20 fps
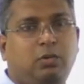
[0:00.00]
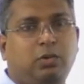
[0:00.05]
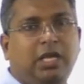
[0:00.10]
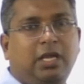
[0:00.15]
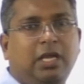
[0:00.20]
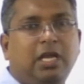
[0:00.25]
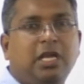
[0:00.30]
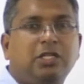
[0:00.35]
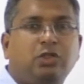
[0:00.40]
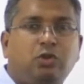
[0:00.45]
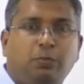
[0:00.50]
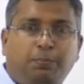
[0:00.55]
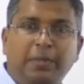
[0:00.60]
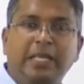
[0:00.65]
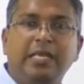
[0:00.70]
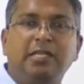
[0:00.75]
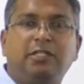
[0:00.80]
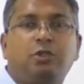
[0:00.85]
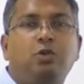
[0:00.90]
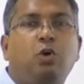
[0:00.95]
Okay, so
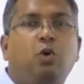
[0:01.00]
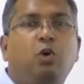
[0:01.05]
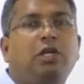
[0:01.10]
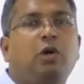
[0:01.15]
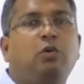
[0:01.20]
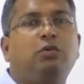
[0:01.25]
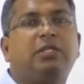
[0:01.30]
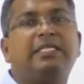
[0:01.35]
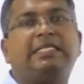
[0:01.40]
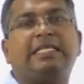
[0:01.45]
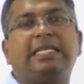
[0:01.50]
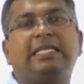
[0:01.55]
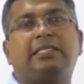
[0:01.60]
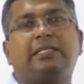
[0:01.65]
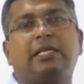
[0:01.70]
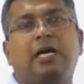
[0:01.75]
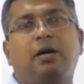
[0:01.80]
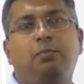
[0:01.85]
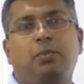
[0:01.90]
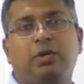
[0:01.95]
please note down the six
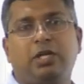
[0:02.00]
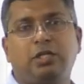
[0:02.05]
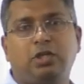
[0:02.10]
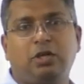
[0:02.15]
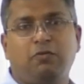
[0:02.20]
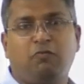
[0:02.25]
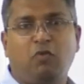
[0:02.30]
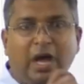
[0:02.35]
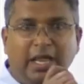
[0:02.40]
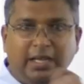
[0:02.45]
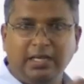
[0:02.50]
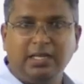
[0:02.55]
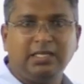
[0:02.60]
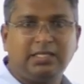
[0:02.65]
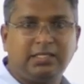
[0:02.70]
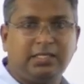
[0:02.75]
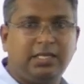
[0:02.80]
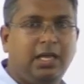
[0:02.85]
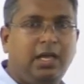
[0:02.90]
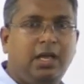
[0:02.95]
components. Okay, one
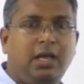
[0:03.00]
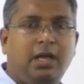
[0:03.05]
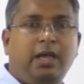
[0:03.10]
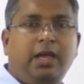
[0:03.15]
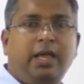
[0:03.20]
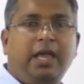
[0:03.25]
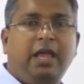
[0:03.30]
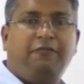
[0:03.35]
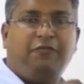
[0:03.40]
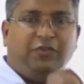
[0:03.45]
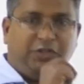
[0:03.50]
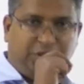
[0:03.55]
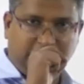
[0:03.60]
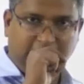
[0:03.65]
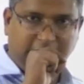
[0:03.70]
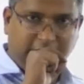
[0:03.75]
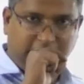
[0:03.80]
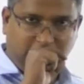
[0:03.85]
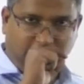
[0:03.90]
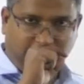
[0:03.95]
is
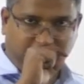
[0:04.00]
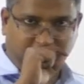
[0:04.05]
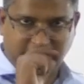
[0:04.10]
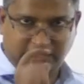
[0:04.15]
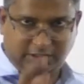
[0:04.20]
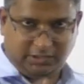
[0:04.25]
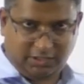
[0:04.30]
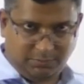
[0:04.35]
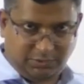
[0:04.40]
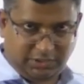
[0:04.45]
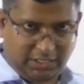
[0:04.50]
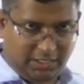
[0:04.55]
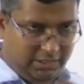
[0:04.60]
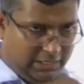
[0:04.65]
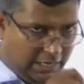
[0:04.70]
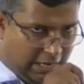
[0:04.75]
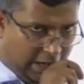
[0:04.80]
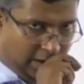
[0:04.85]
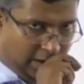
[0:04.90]
efficiency of customs and